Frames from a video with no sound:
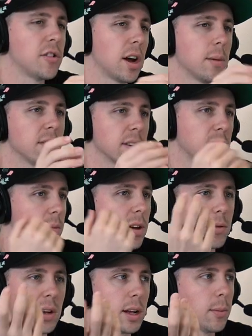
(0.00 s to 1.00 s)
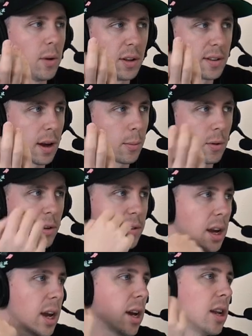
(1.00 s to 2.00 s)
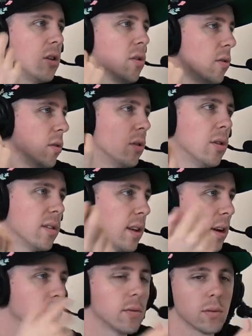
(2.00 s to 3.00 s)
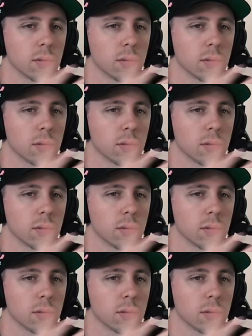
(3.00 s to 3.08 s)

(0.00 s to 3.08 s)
jobs like sometimes we get them all the time where it's like hey can you do this like